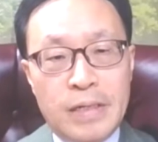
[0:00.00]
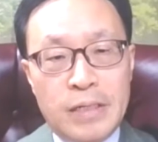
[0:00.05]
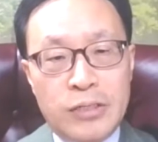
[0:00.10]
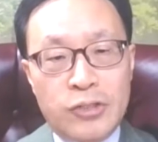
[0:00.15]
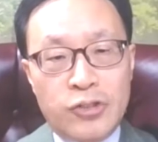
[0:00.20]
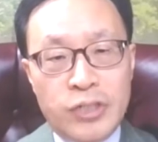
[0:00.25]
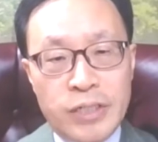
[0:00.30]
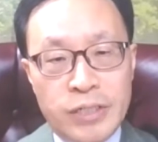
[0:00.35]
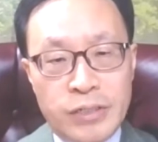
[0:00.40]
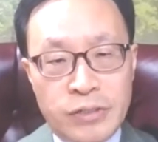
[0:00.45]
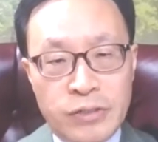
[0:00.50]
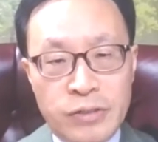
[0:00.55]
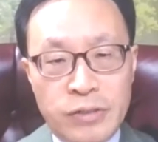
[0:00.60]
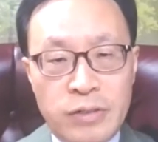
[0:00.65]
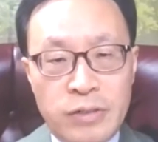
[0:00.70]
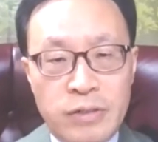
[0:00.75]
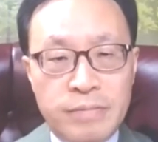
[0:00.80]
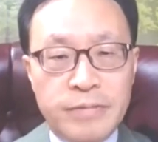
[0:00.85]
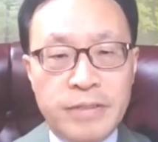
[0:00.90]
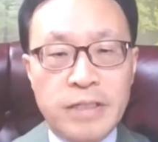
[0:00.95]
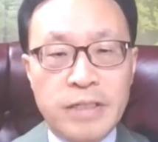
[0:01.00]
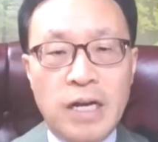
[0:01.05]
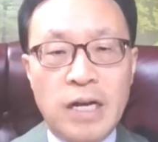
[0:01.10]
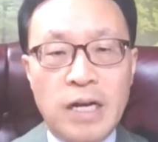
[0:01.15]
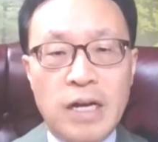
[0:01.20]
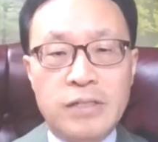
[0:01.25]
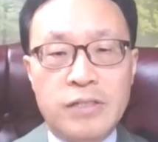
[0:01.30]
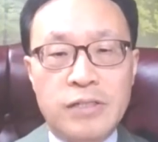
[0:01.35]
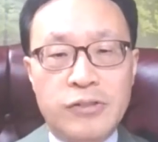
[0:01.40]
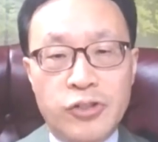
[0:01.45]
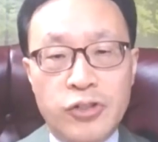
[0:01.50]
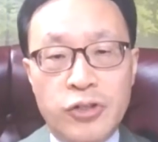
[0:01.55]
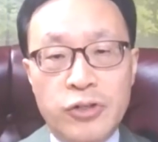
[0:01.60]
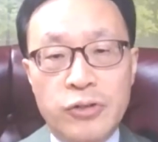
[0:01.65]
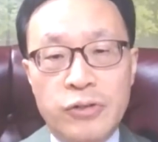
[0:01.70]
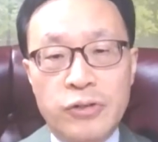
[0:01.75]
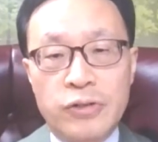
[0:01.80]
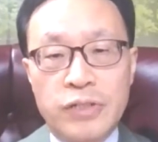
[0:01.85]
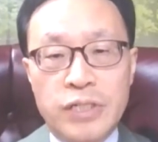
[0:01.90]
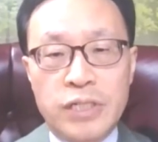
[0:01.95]
She served God's
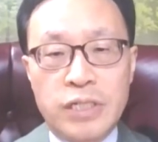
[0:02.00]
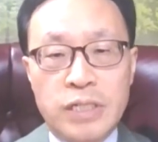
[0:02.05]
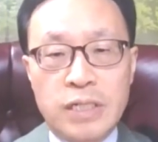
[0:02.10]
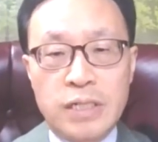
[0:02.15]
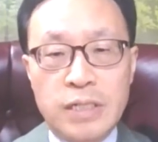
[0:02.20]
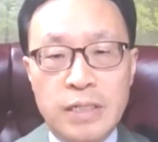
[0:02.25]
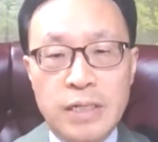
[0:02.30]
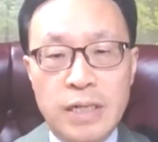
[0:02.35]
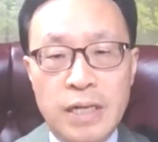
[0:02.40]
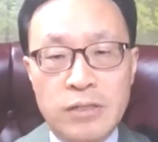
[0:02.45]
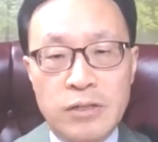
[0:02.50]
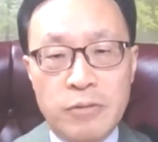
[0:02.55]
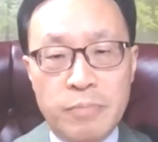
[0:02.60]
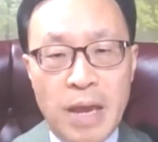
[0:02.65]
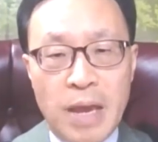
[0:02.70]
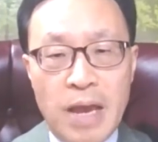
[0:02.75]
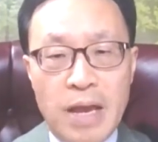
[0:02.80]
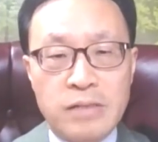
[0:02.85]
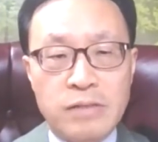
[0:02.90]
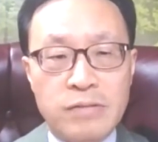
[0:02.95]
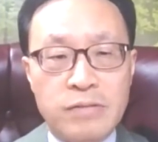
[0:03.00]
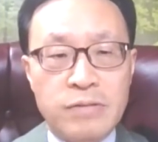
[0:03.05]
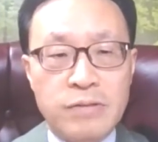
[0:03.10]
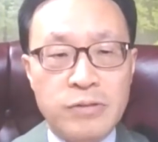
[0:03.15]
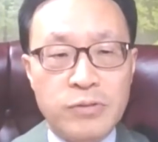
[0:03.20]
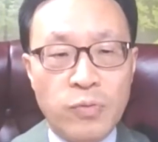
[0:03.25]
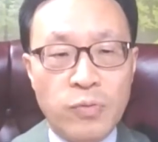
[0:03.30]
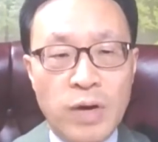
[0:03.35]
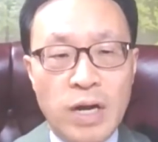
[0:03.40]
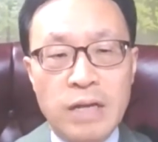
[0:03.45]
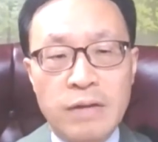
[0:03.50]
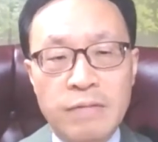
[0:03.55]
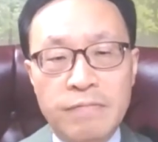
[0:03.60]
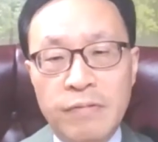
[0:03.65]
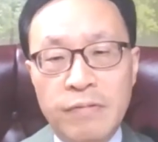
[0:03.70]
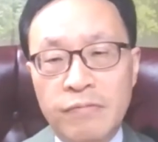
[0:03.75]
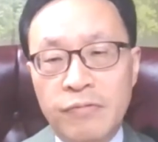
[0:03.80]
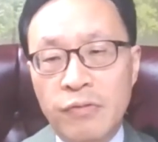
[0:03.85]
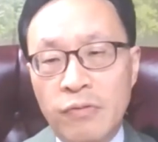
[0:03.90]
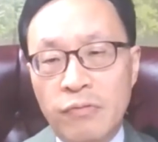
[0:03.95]
church as a pastor's wife
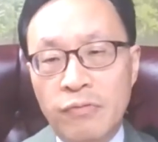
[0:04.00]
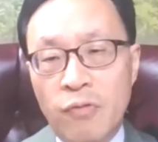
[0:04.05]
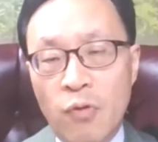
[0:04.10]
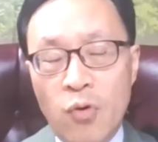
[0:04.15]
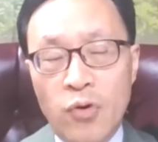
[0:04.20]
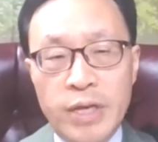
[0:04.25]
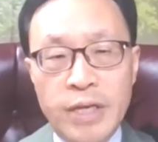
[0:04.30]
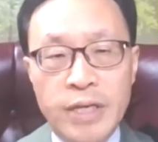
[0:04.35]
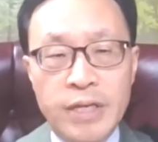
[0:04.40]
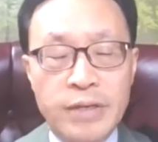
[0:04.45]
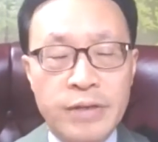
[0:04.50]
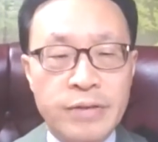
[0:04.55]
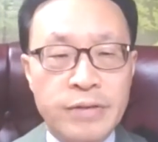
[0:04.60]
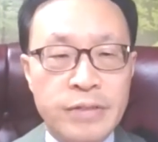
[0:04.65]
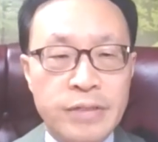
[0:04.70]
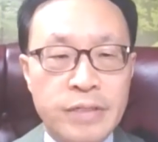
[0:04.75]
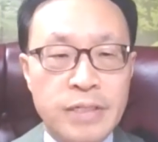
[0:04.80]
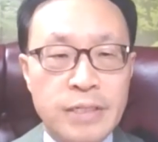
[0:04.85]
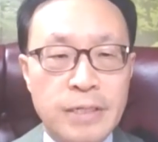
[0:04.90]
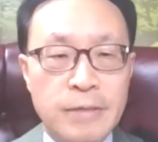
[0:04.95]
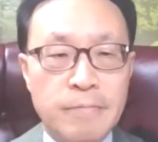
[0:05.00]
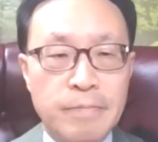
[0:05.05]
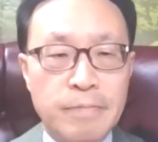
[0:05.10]
for 40 years.